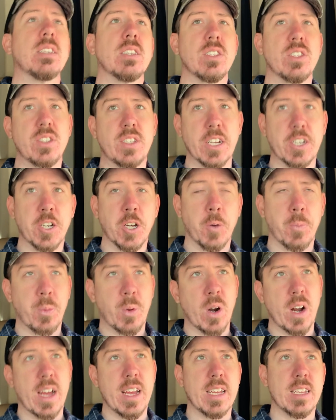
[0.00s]
sticker
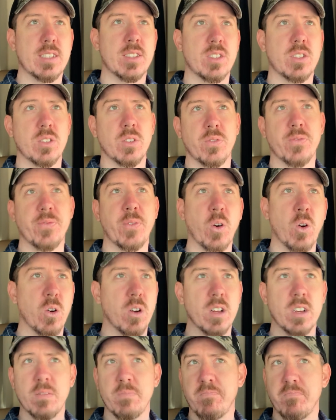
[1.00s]
price
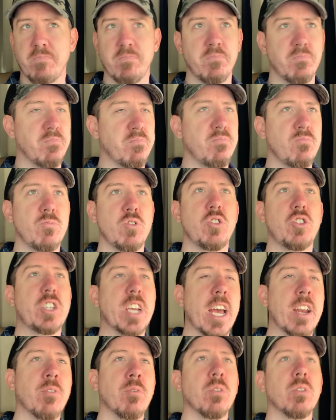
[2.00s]
for a
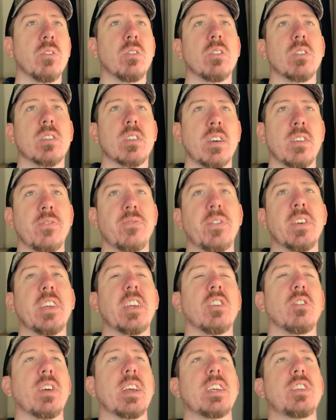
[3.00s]
general
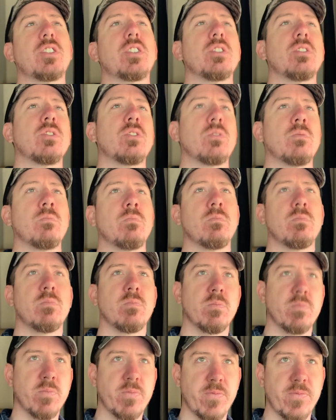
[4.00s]
configuration,
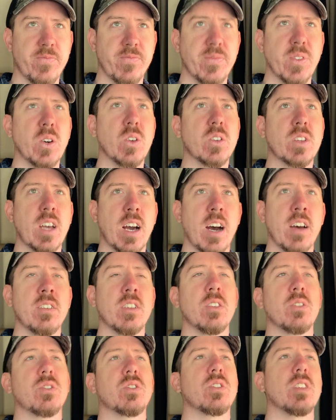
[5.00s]
full
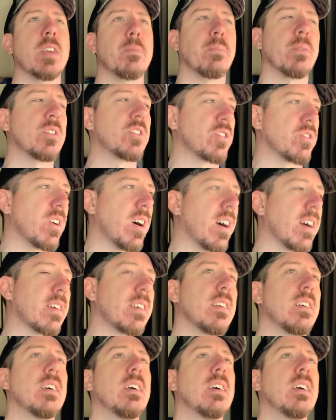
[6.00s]
condo sleeper truck,